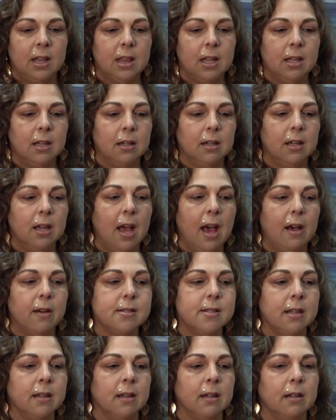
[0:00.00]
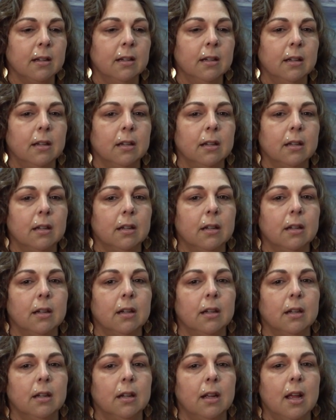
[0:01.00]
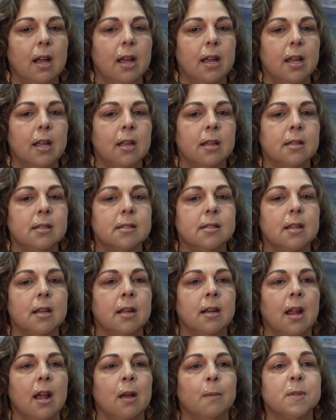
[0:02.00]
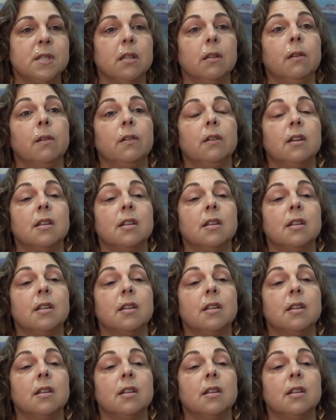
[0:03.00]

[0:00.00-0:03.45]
I think housing is an absolute